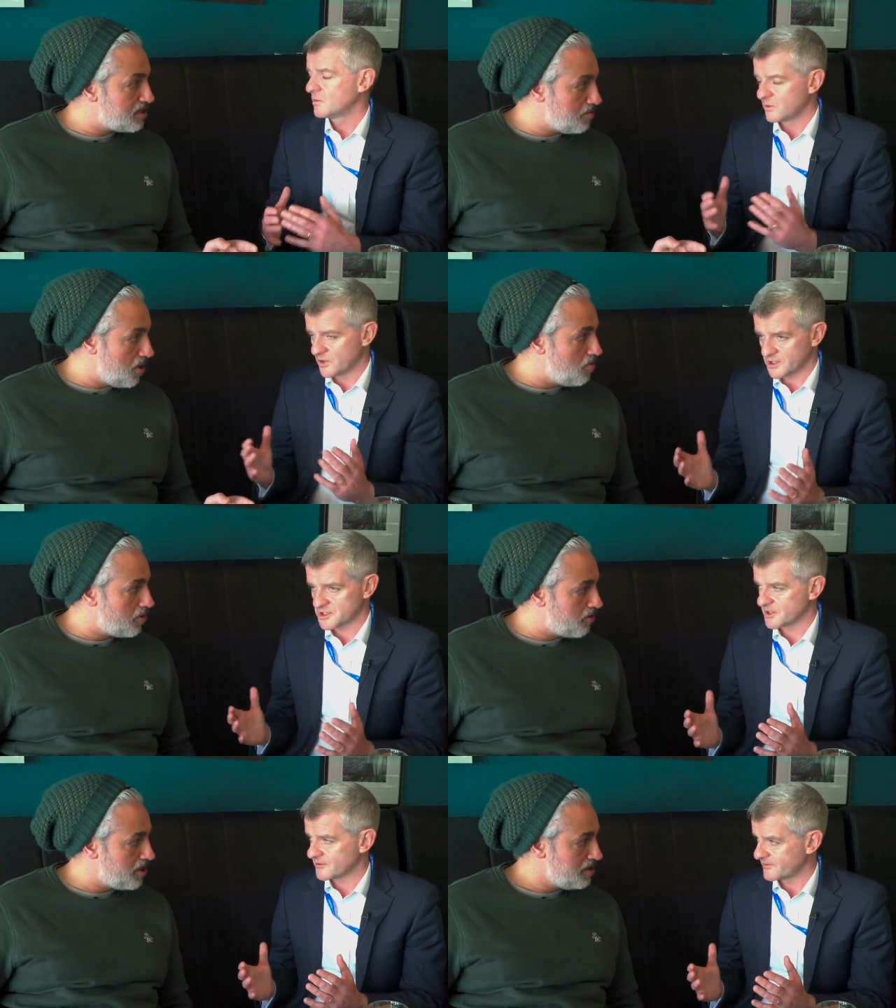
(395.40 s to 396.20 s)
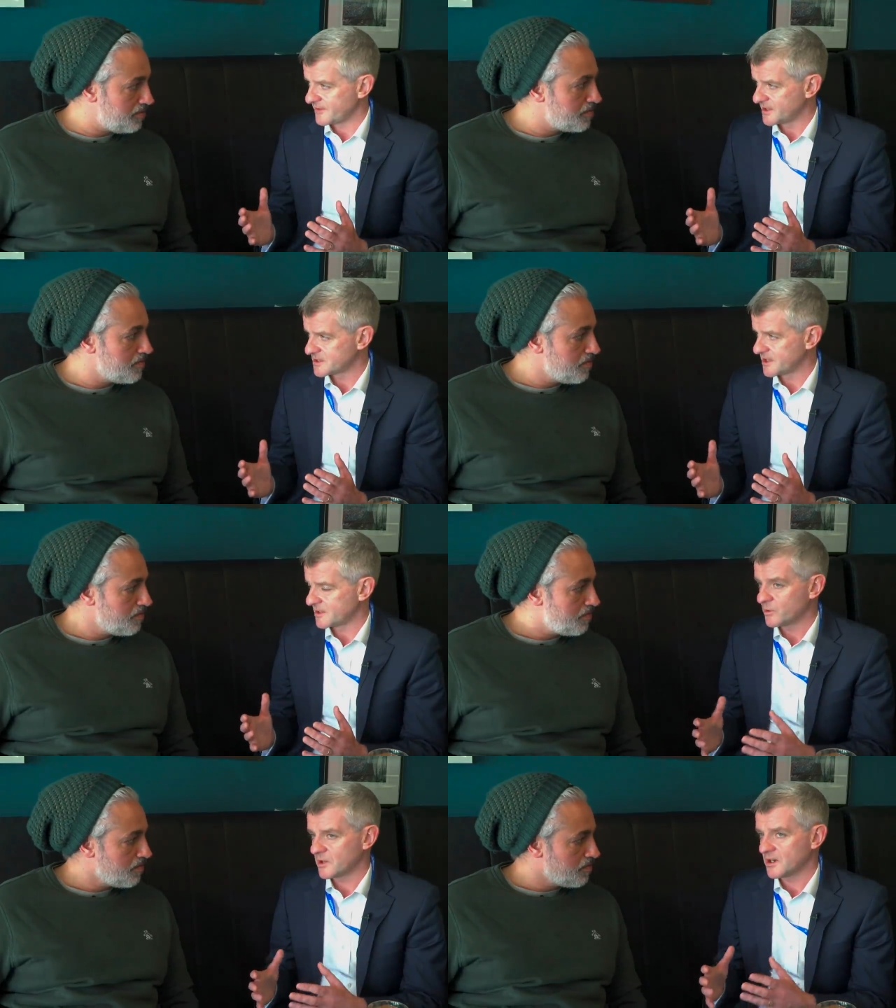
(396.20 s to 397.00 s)
Speaker 1: at the we're moment, in a certain right? phase,
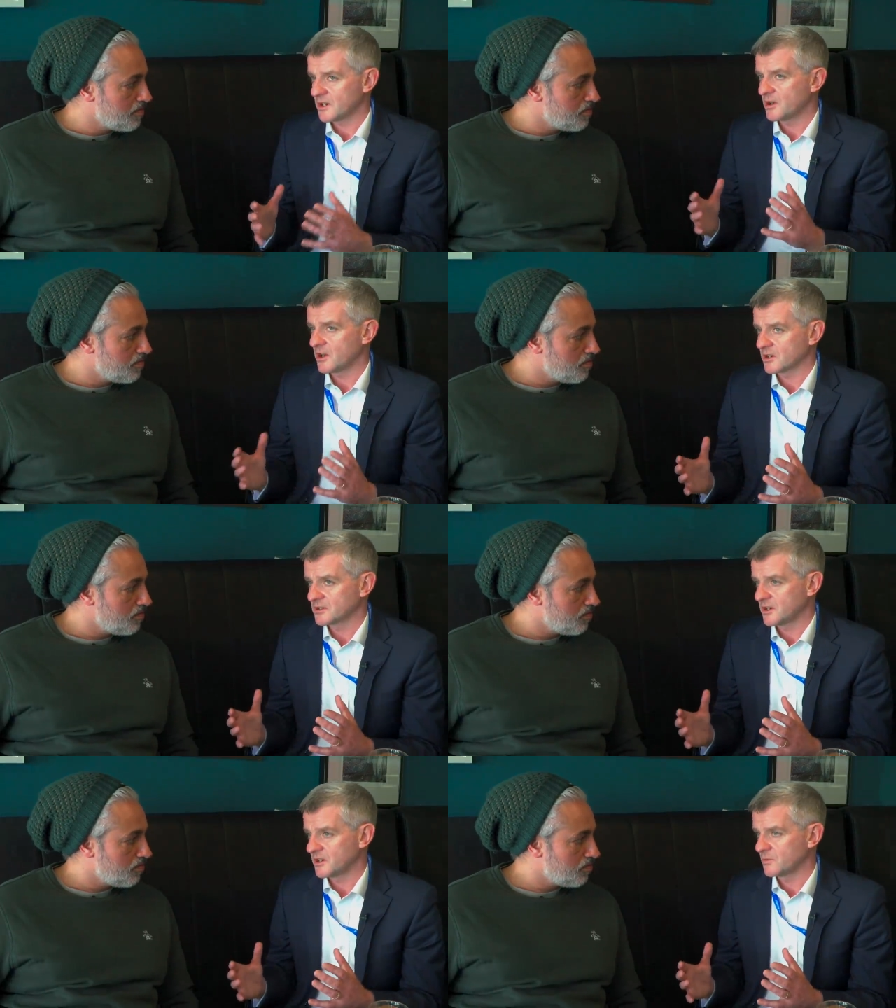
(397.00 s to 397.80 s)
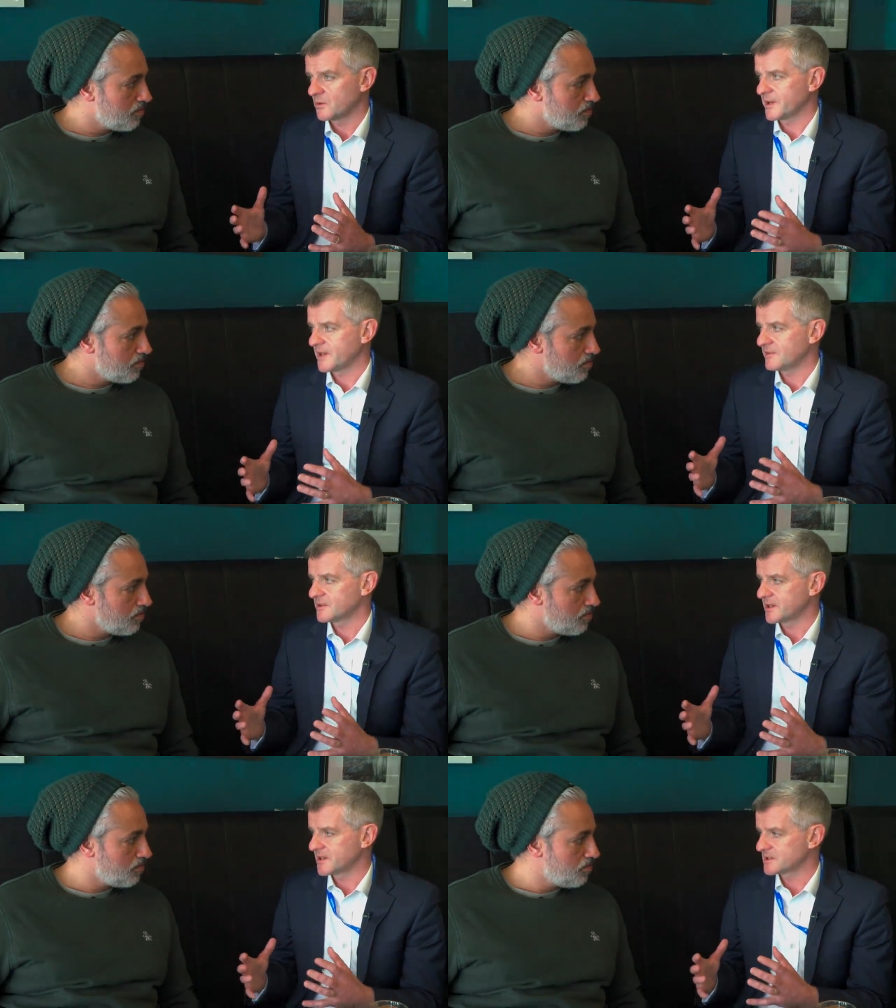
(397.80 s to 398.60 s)
yeah. We're not in lockdown. What we have
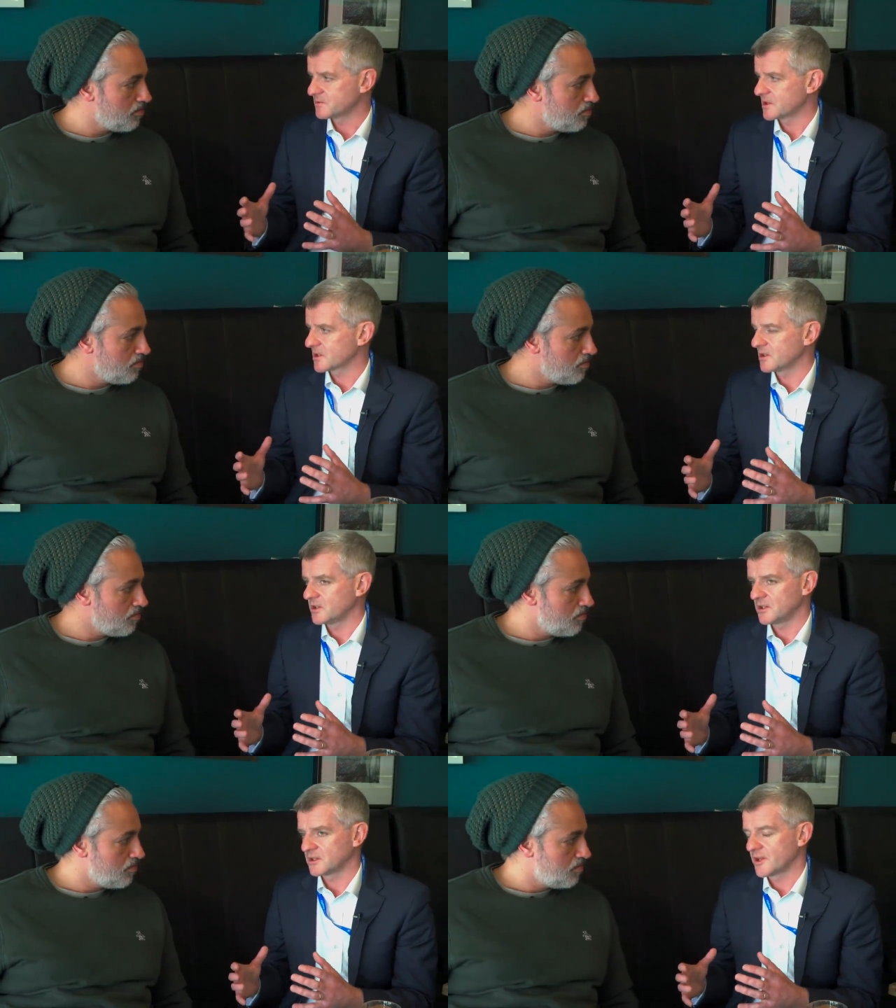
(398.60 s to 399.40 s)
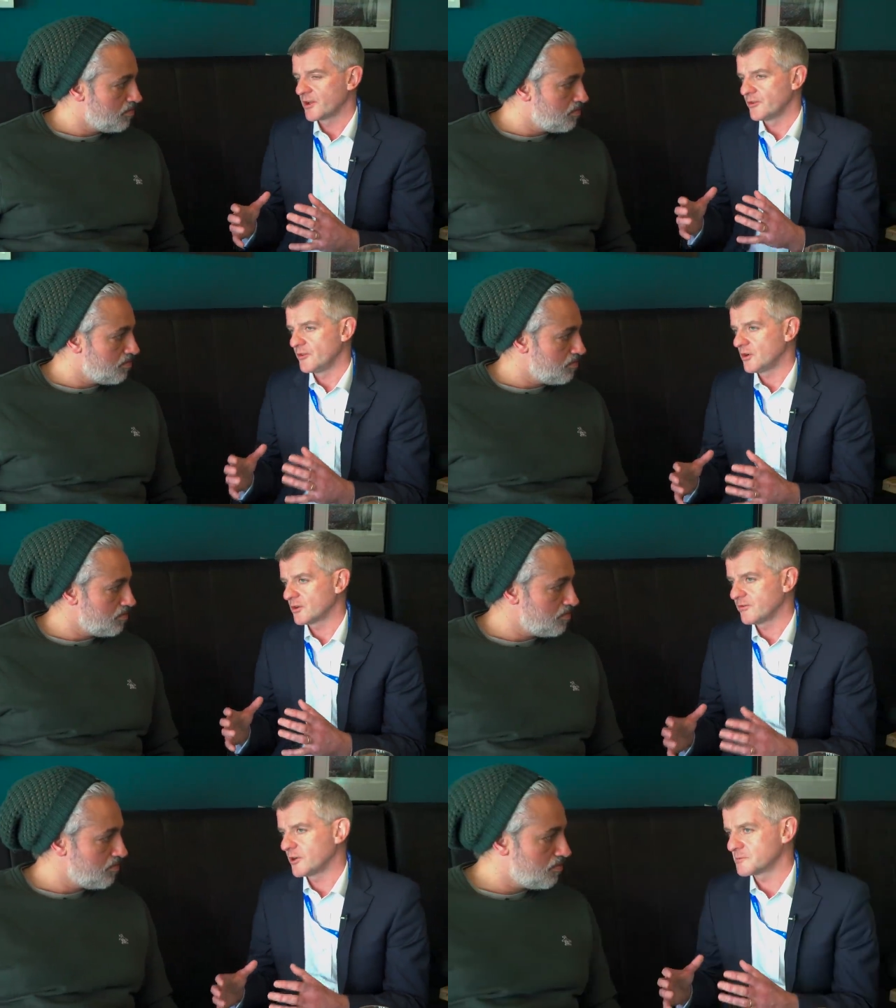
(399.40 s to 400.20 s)
are these what are called
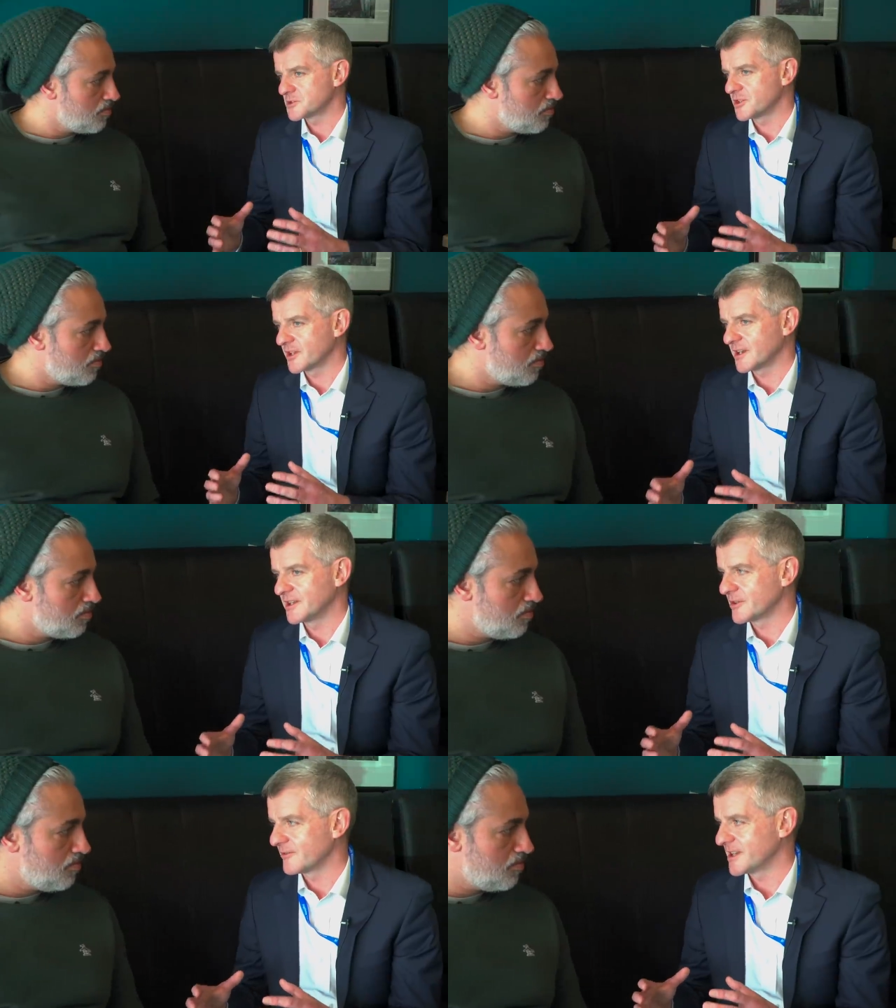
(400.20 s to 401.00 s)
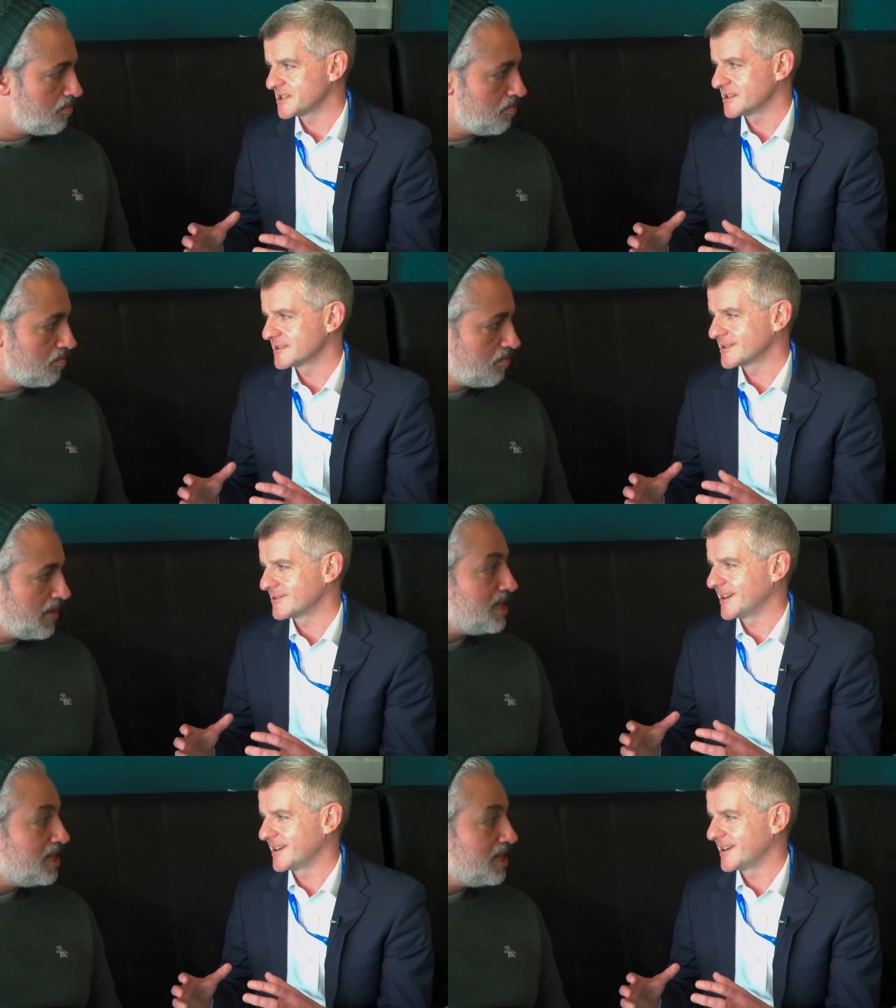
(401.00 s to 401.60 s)
non-pharmaceutical interventions.